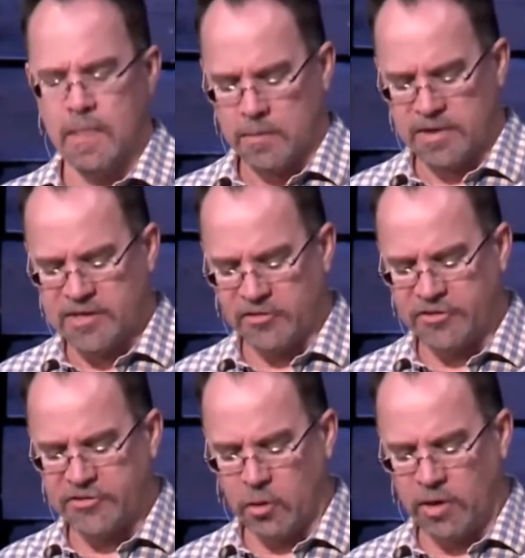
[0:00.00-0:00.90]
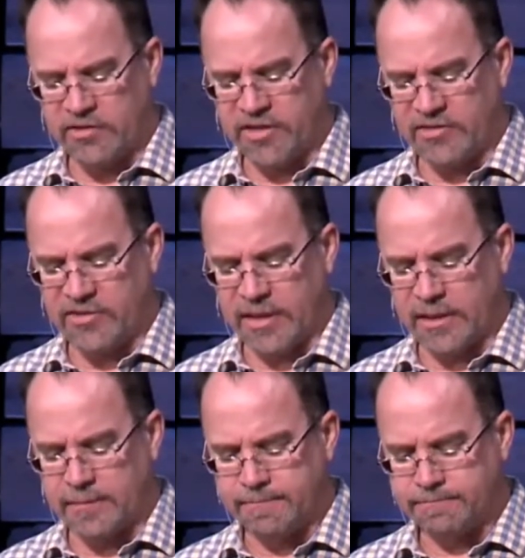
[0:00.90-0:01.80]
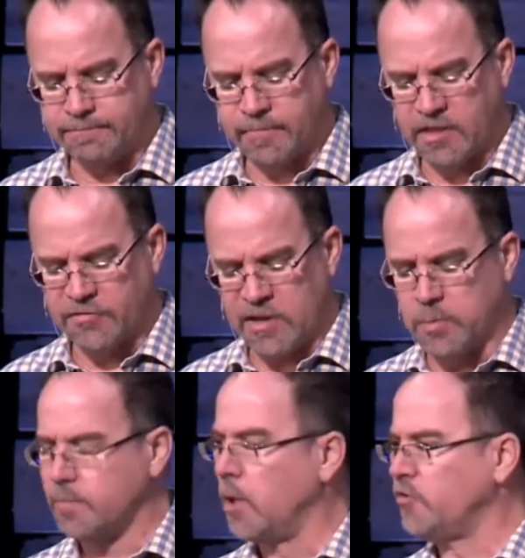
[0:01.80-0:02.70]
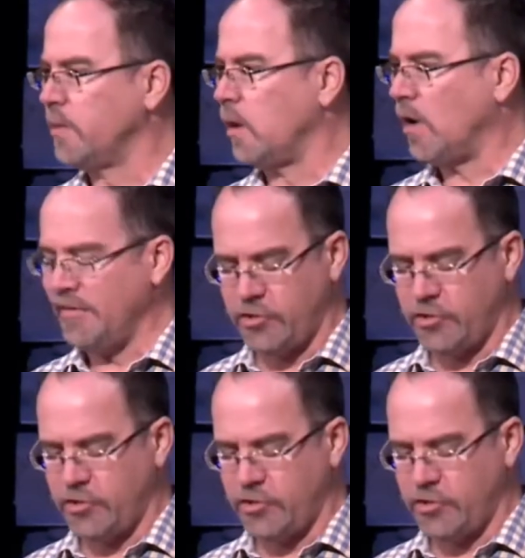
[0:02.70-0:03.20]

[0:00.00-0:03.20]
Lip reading: But it tells a story. It says, this Facebook post that my wife